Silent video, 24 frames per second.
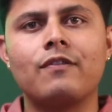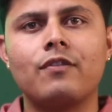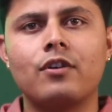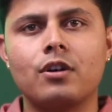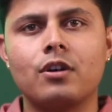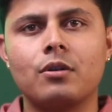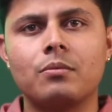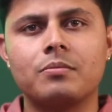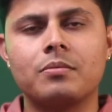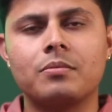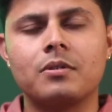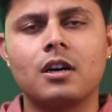for
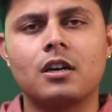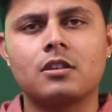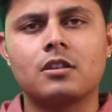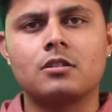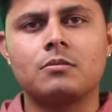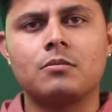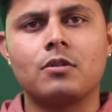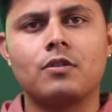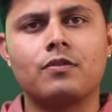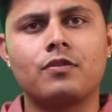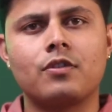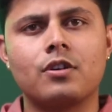your
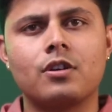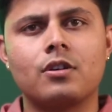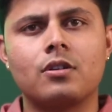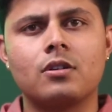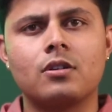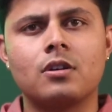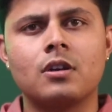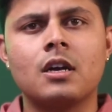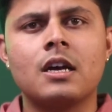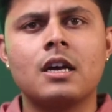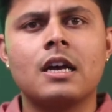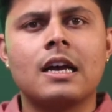customer, for your
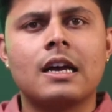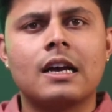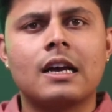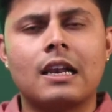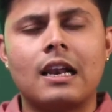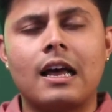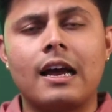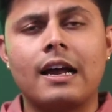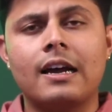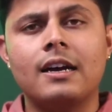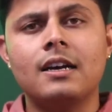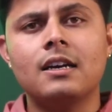
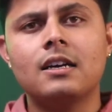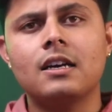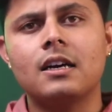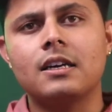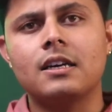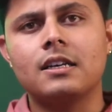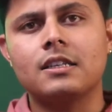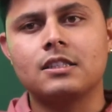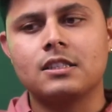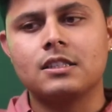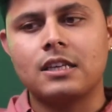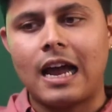client,
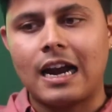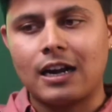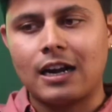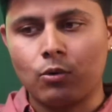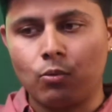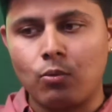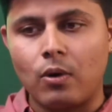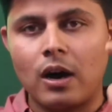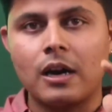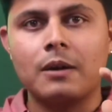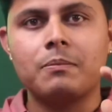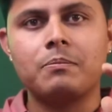is at
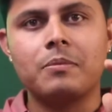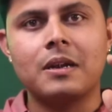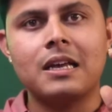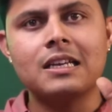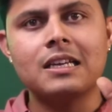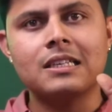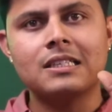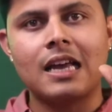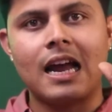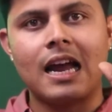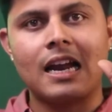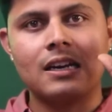one
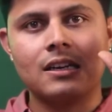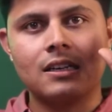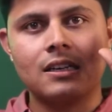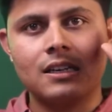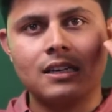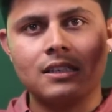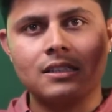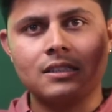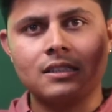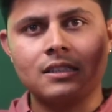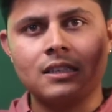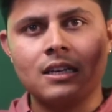place and
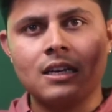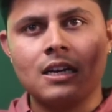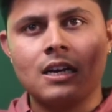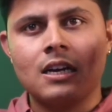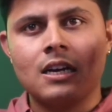is